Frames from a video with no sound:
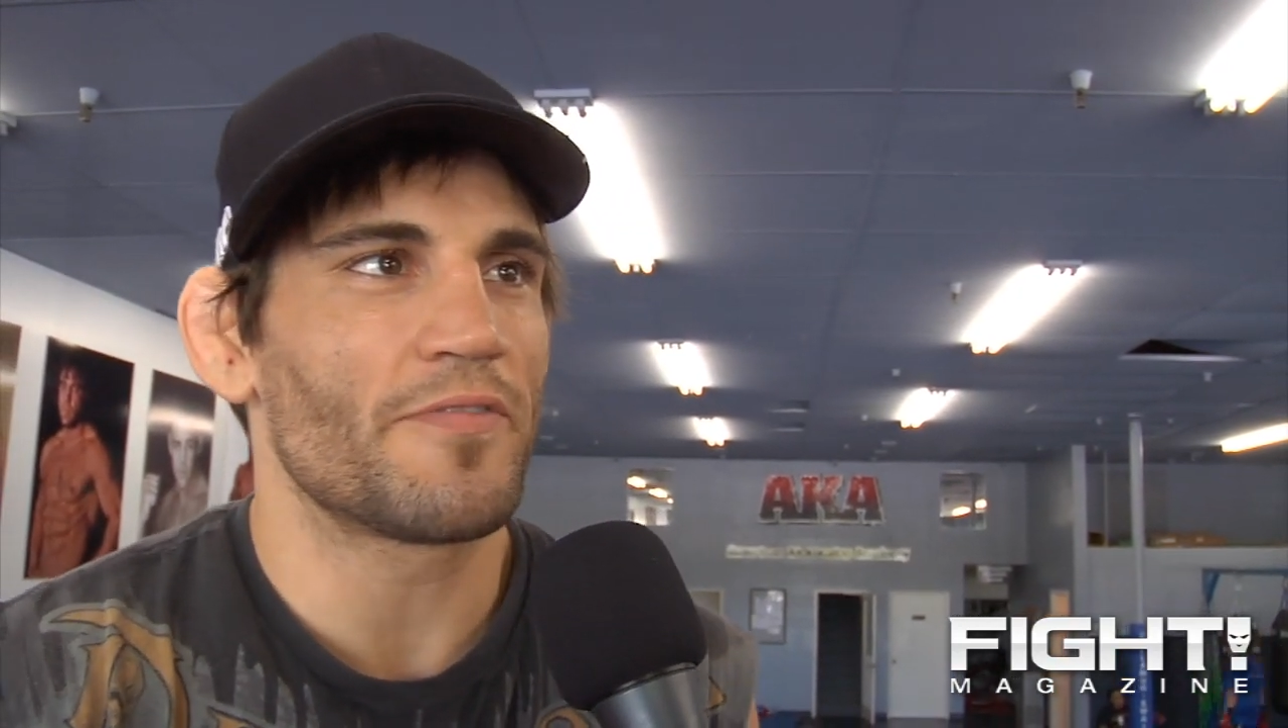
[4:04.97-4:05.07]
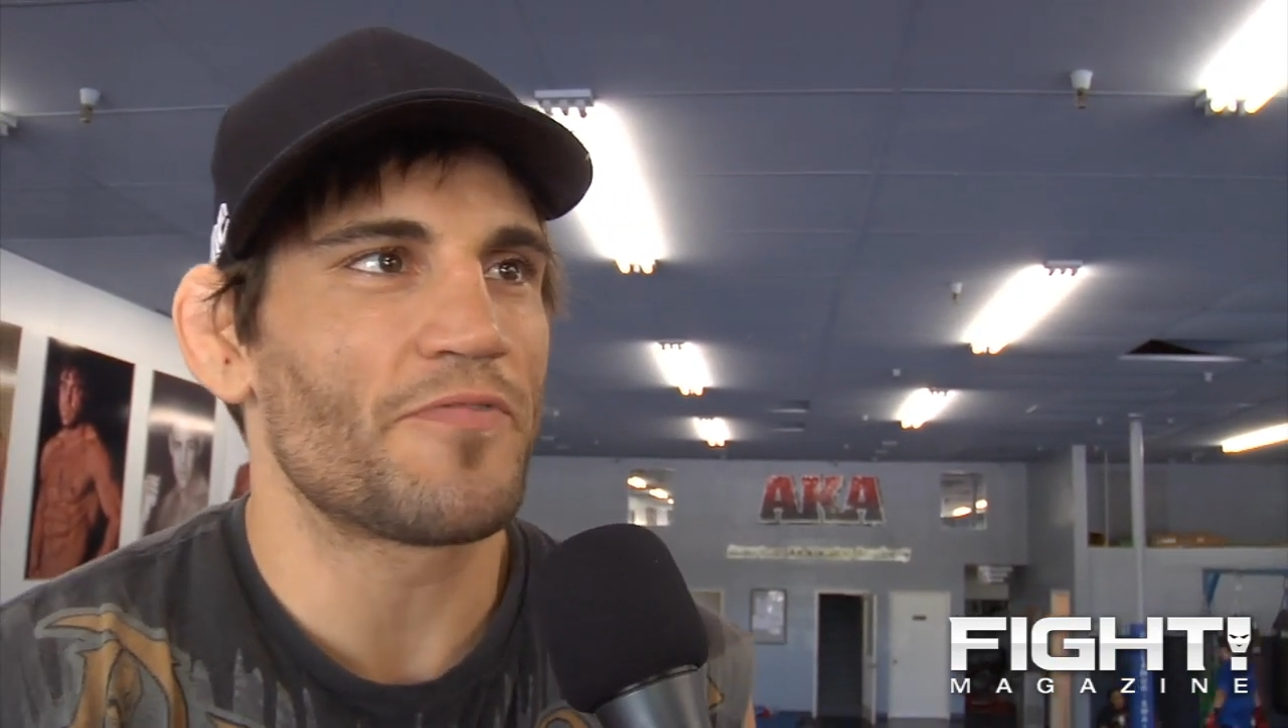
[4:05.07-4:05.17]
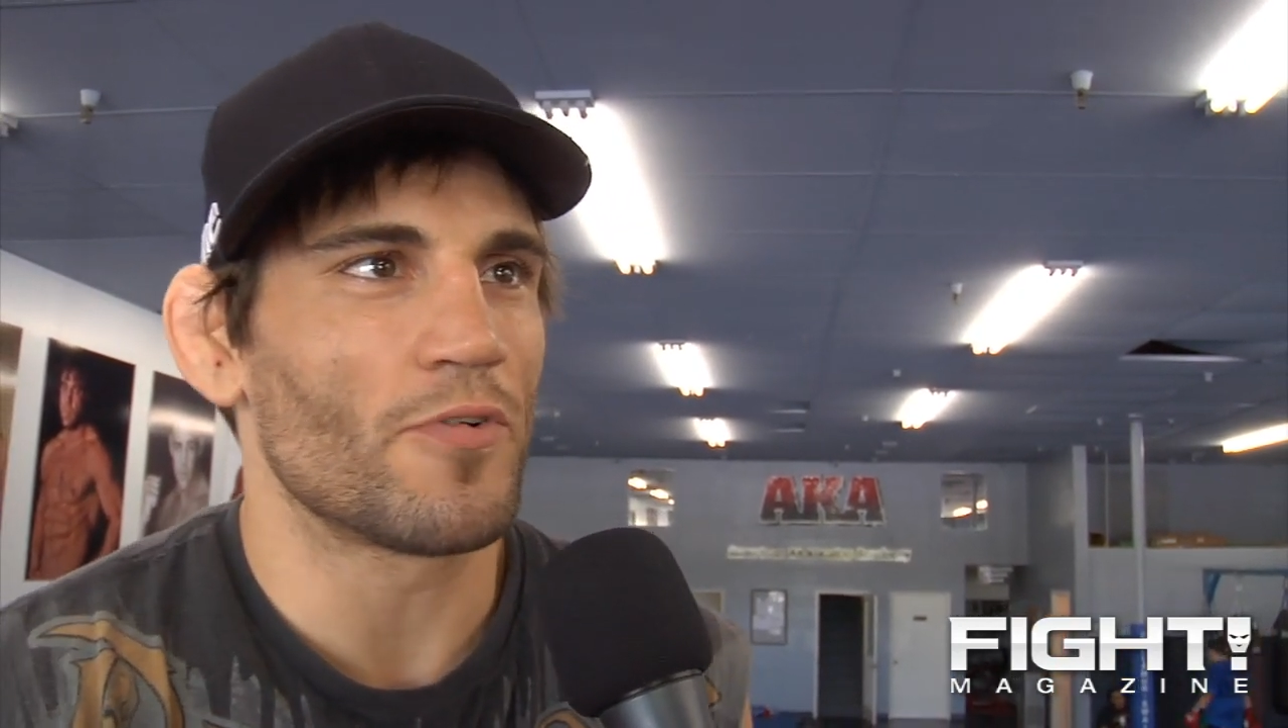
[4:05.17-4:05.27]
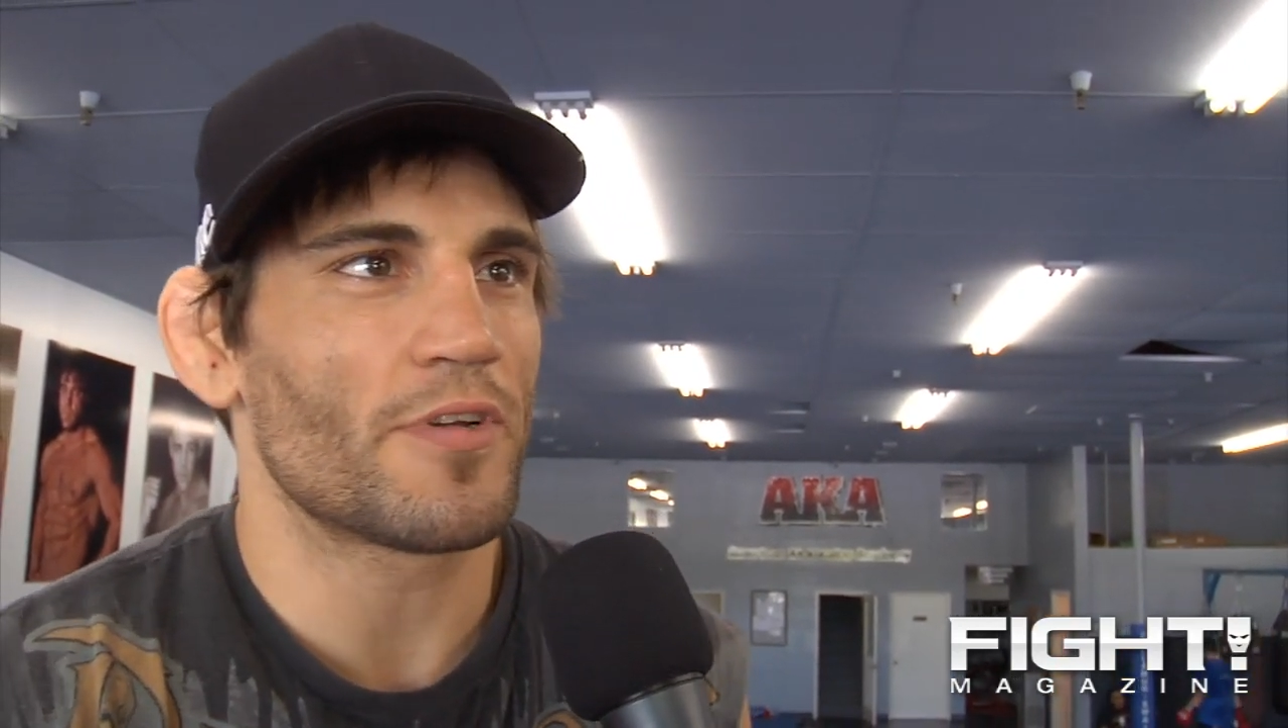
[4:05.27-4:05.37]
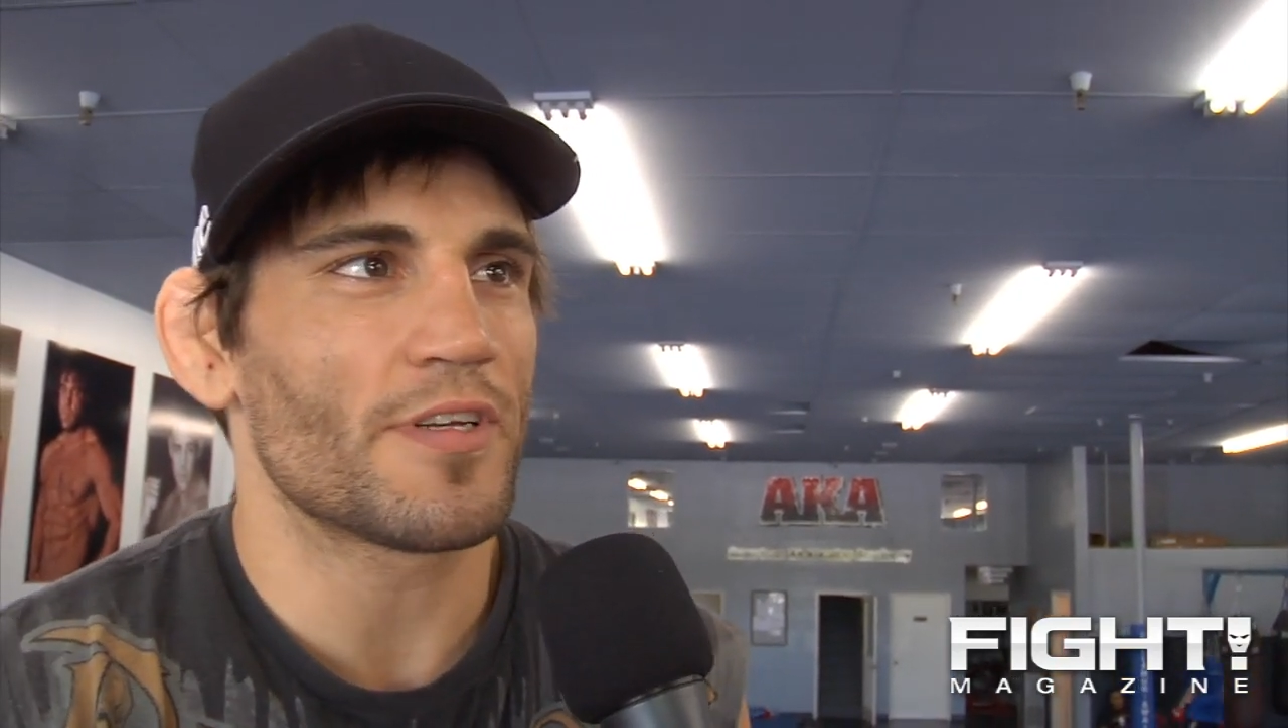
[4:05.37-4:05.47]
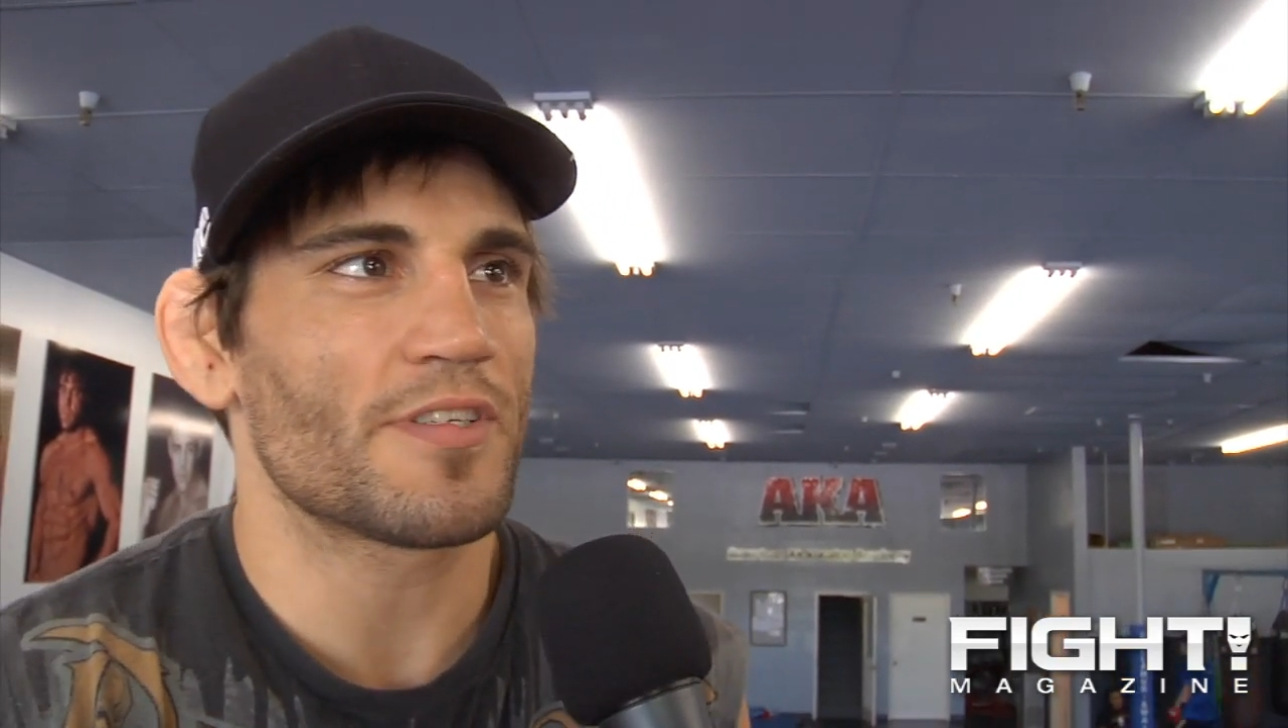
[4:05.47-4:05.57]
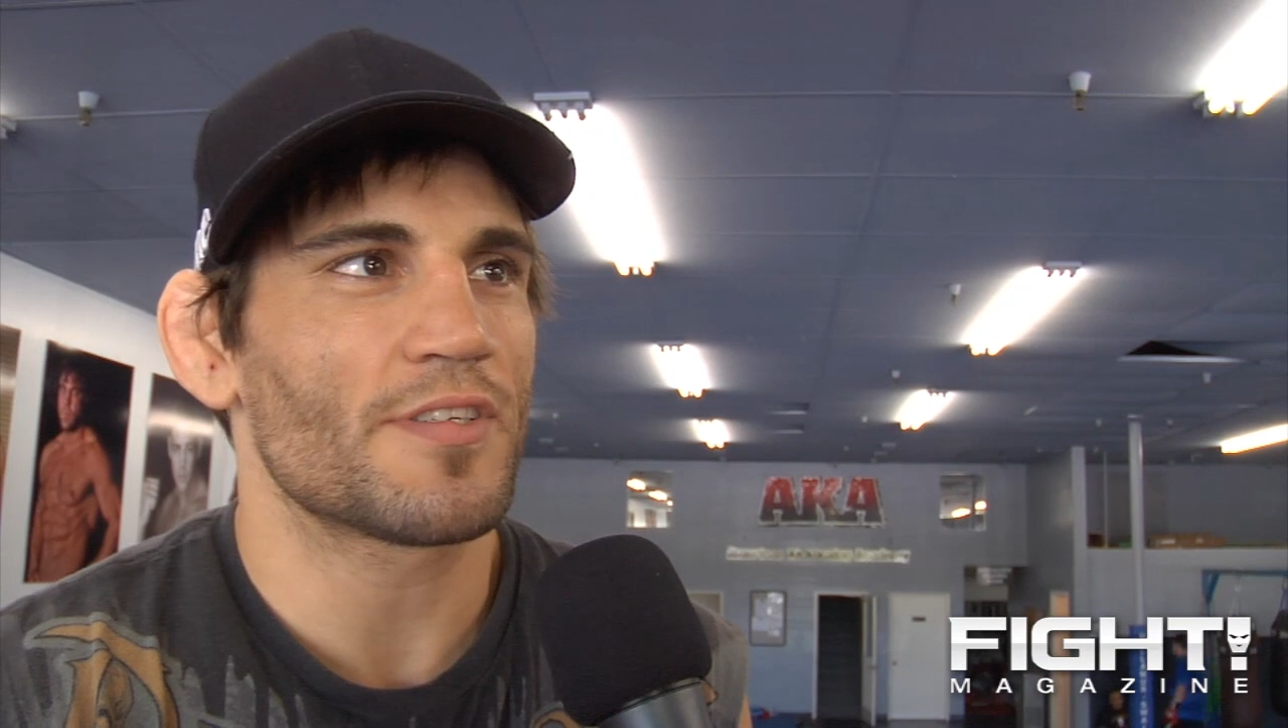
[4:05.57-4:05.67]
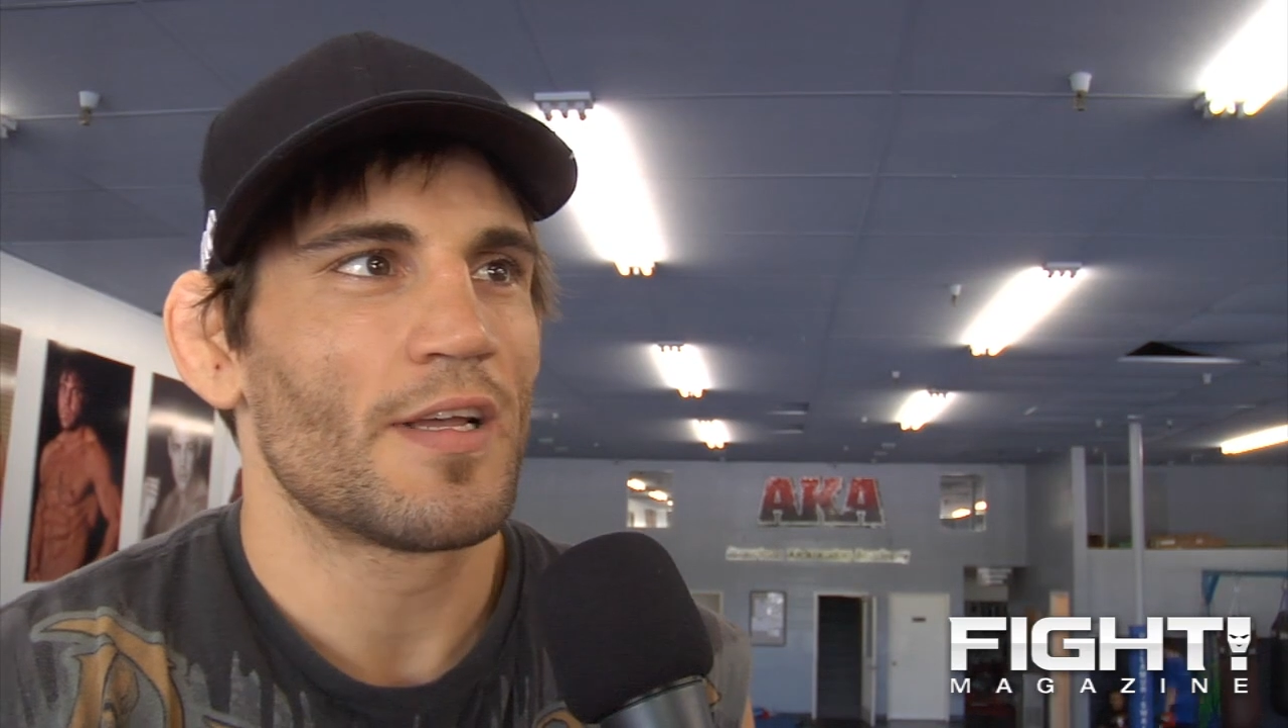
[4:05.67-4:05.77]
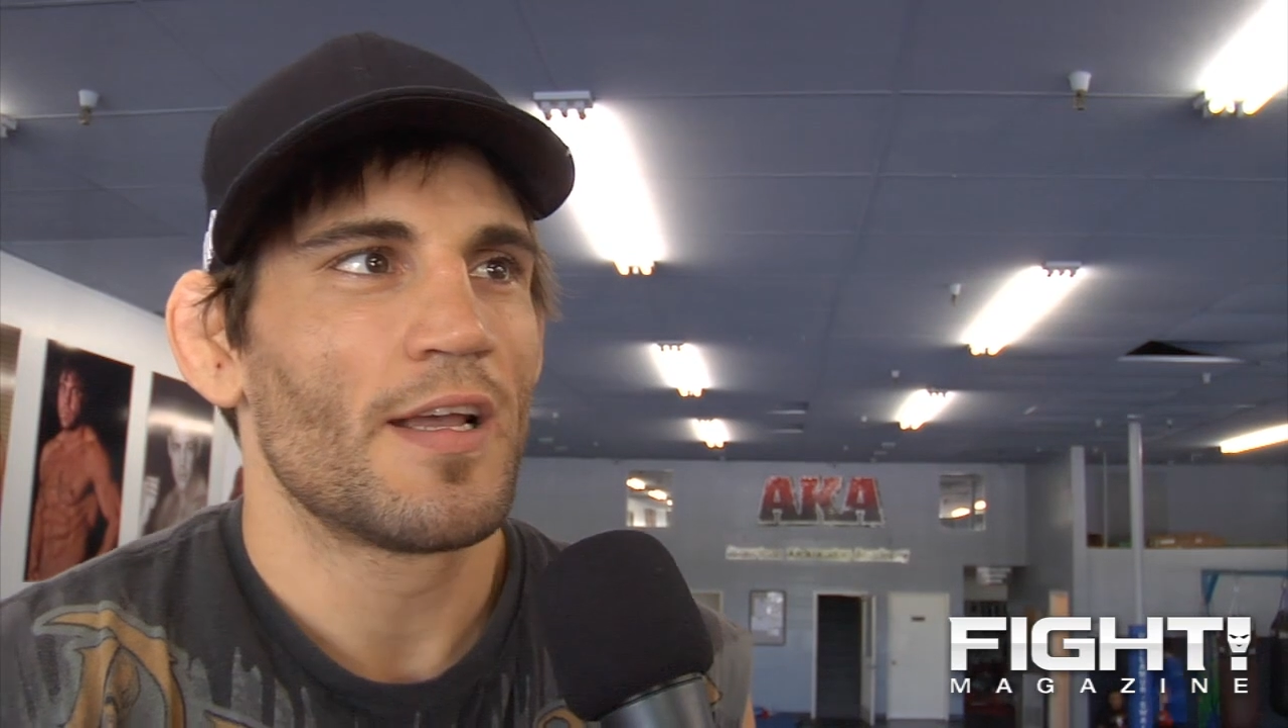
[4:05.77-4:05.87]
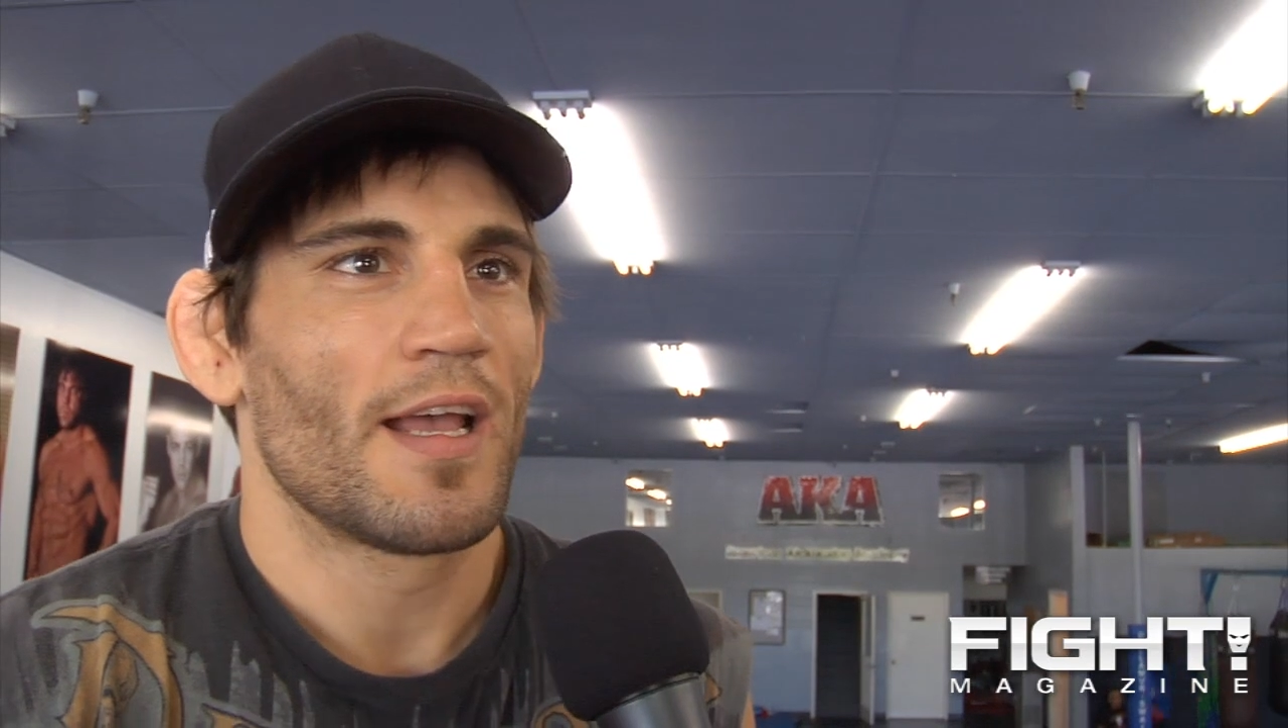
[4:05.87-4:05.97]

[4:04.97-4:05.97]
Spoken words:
the focus,